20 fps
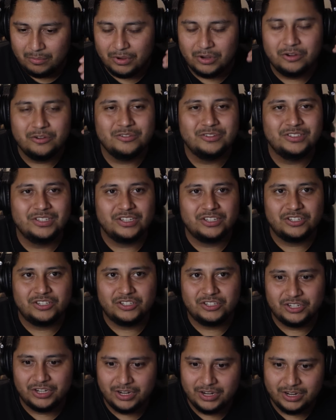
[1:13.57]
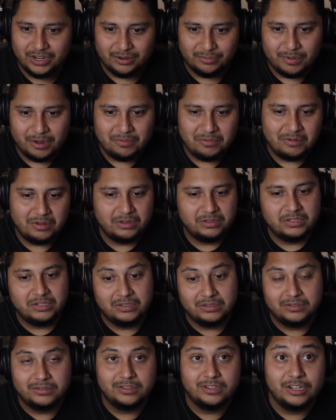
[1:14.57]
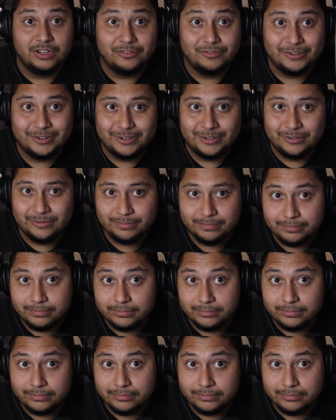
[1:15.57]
But who's this chick? Maybe it's his lover?